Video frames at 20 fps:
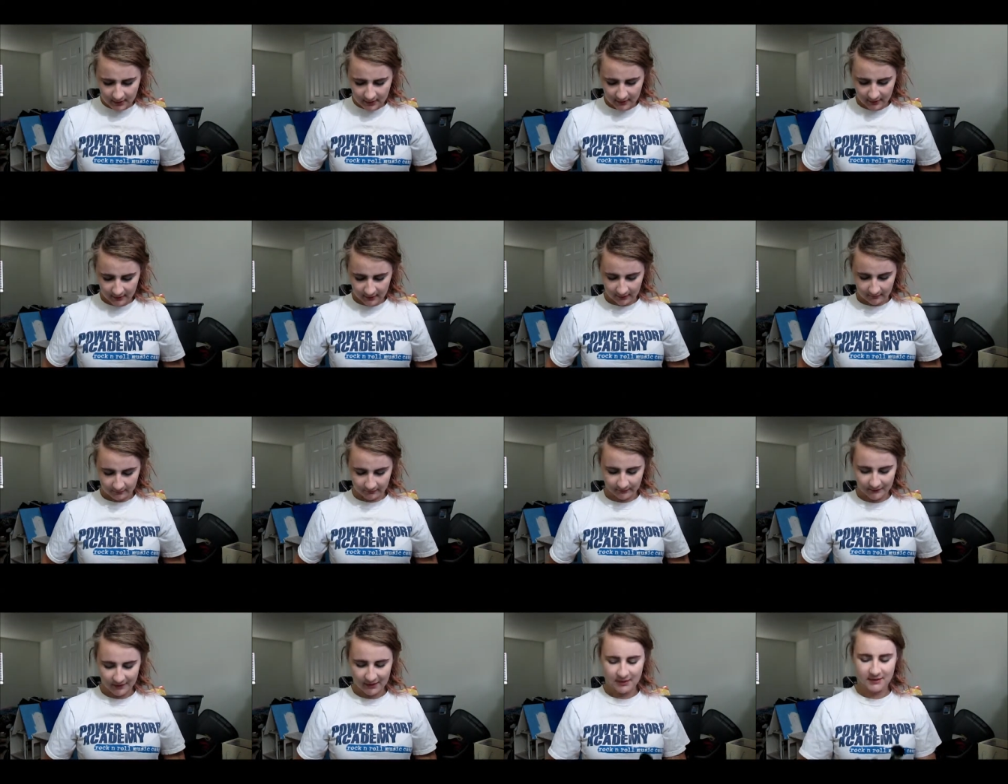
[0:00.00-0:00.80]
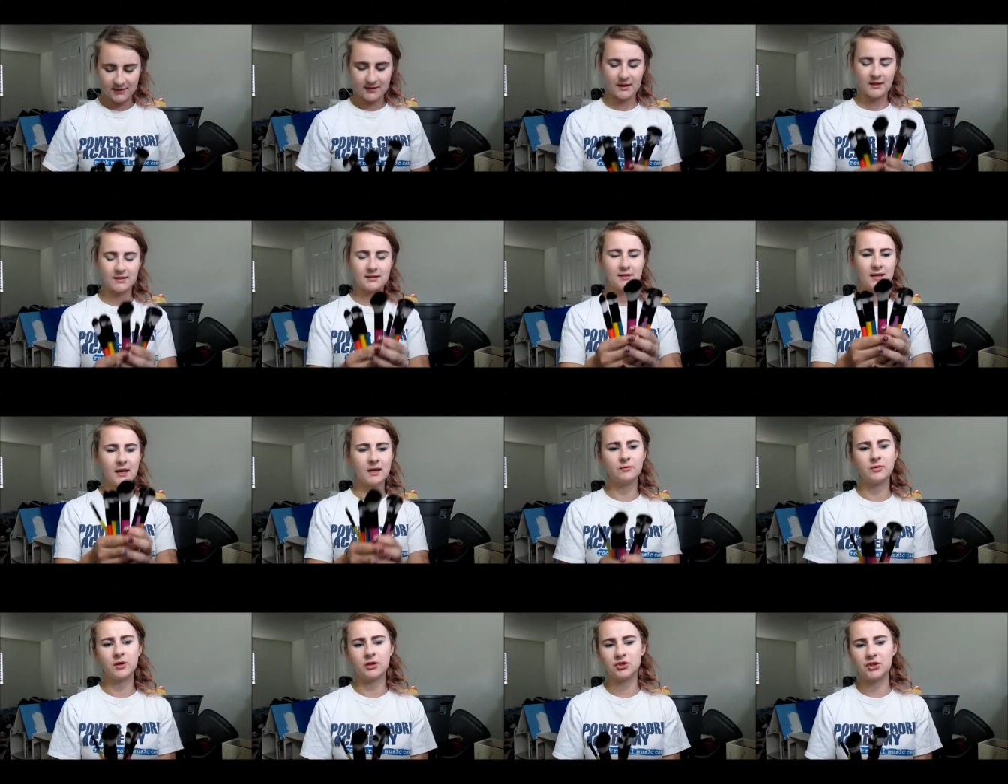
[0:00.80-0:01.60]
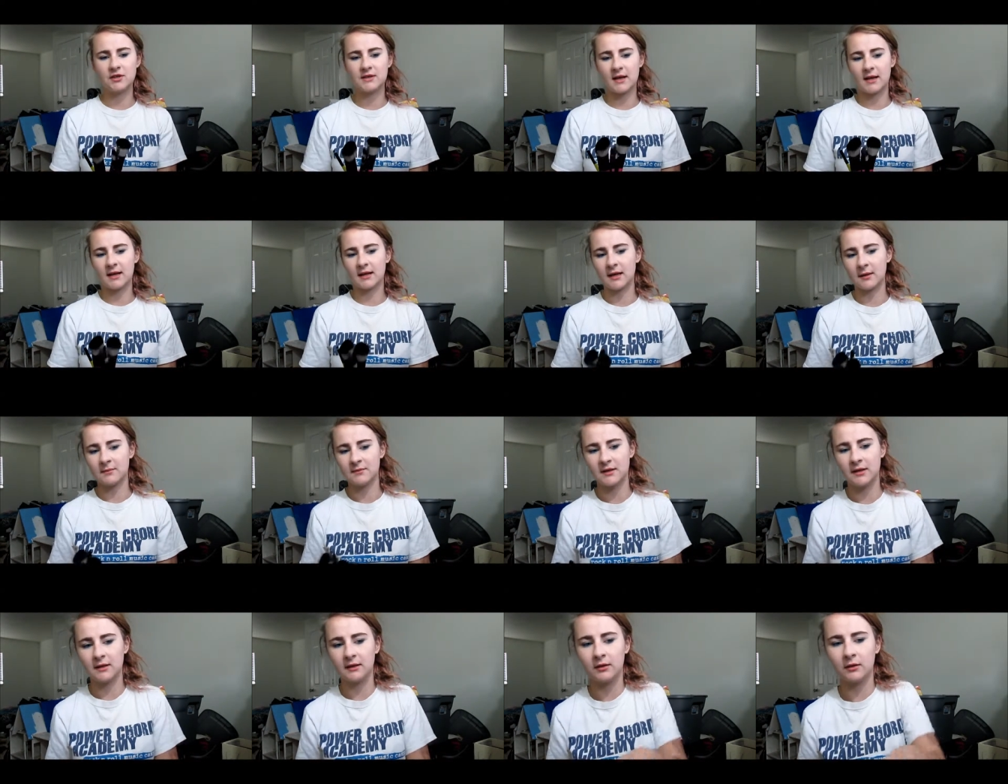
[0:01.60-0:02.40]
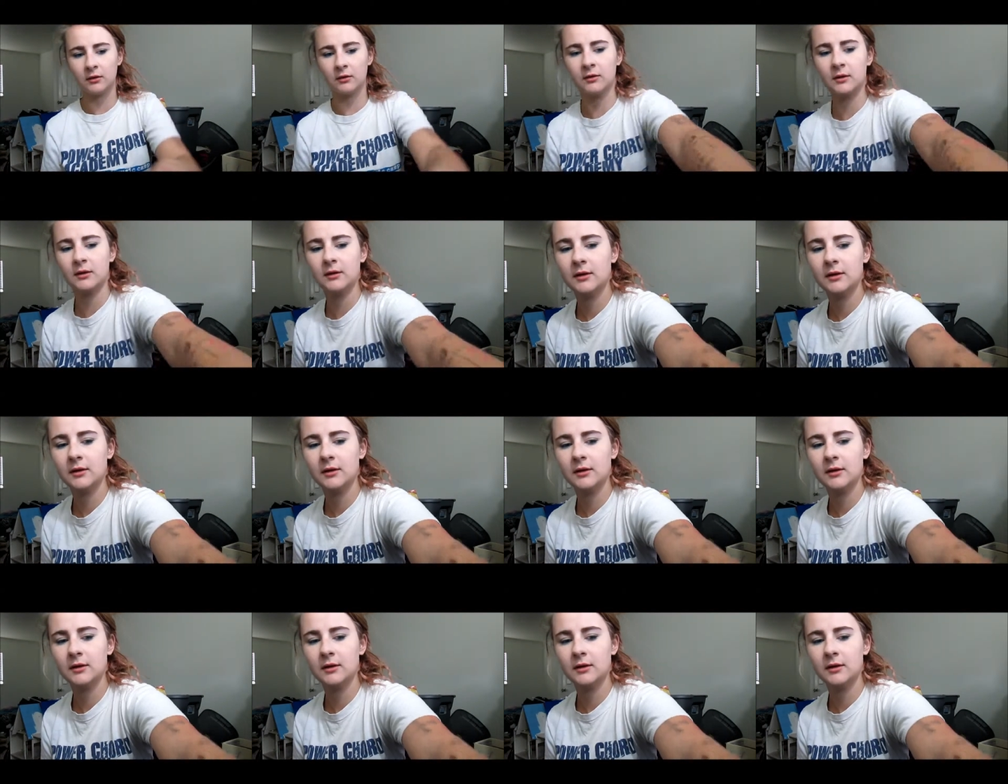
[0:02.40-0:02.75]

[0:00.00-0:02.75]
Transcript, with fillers: Um, it is a 10 brushes, and it comes in a little